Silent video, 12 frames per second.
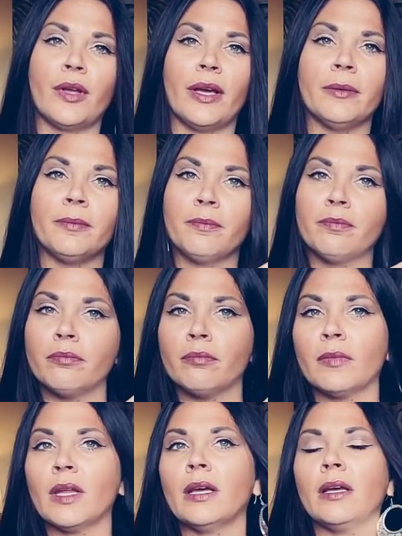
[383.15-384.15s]
okay
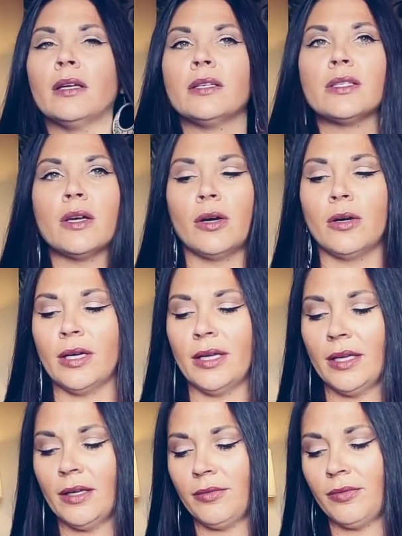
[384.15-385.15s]
so
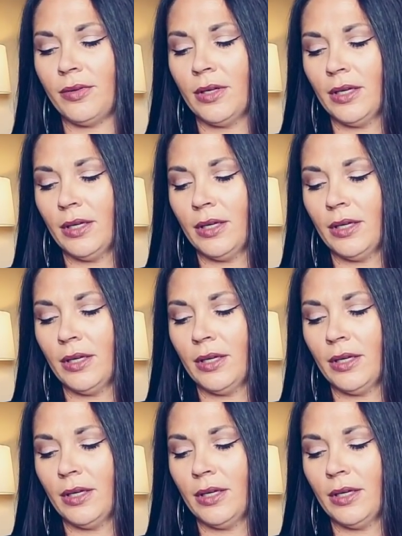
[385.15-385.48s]
if